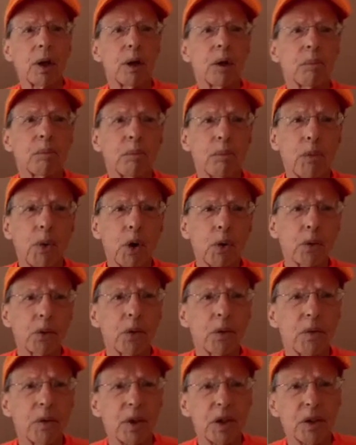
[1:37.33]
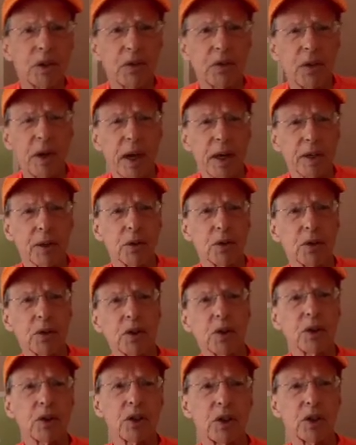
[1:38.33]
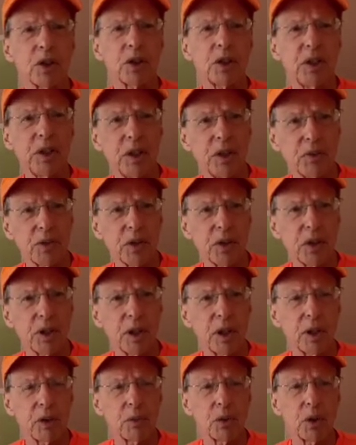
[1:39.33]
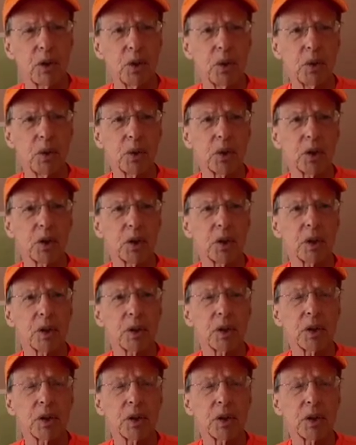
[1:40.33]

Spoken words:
Both of these factors significantly reduce the